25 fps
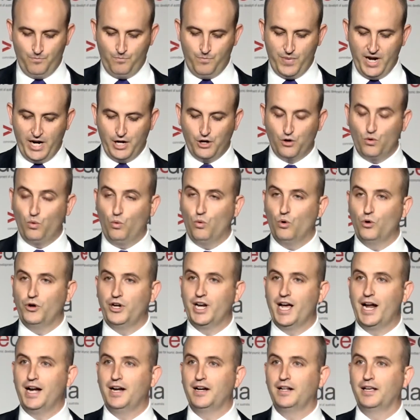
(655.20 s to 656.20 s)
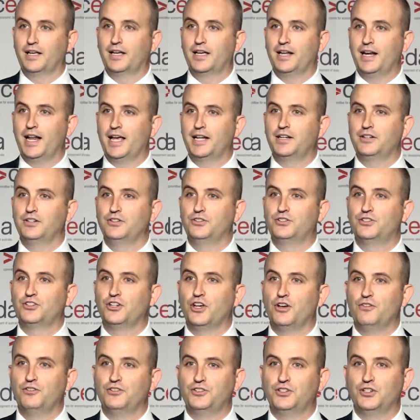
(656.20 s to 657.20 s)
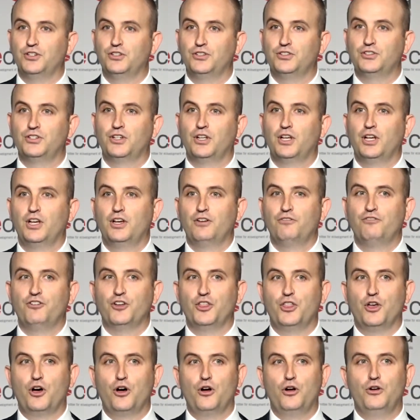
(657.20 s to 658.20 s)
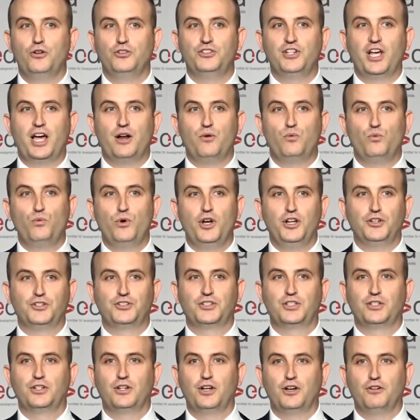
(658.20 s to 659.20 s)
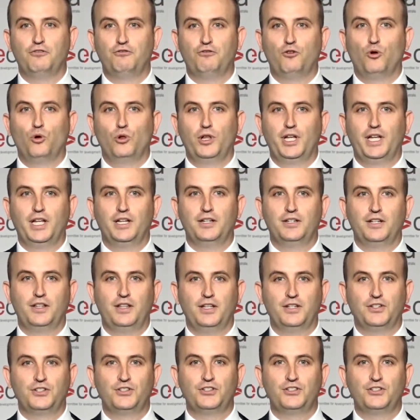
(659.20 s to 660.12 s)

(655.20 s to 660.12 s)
better coordinated and connected services for those at risk of falling into this